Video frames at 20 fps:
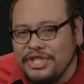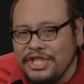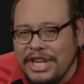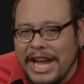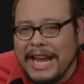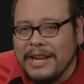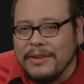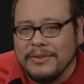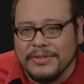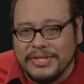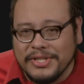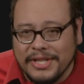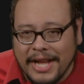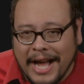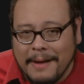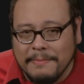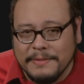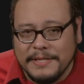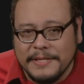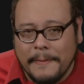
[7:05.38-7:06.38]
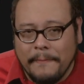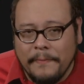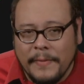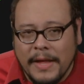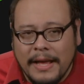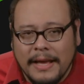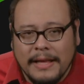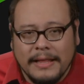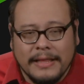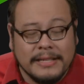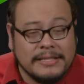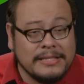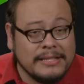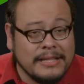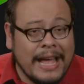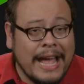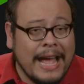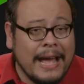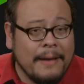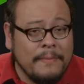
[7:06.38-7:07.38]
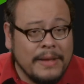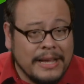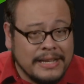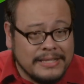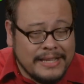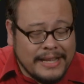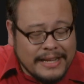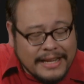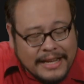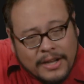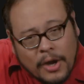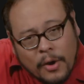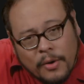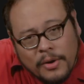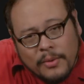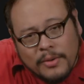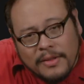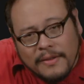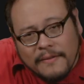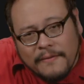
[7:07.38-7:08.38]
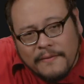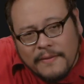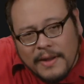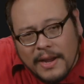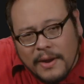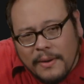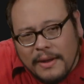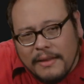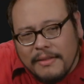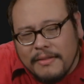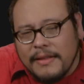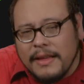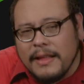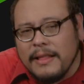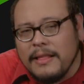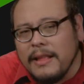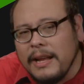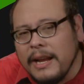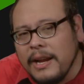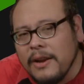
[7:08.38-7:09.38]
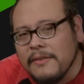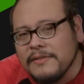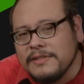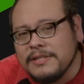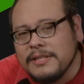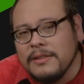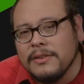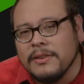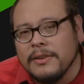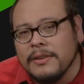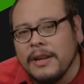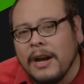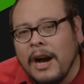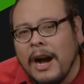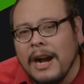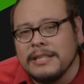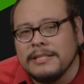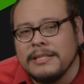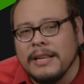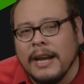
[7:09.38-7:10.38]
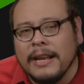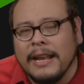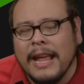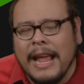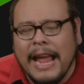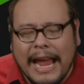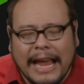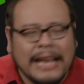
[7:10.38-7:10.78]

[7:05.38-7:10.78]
channel stops the slab is then coated with a very thin layer of silicon oxide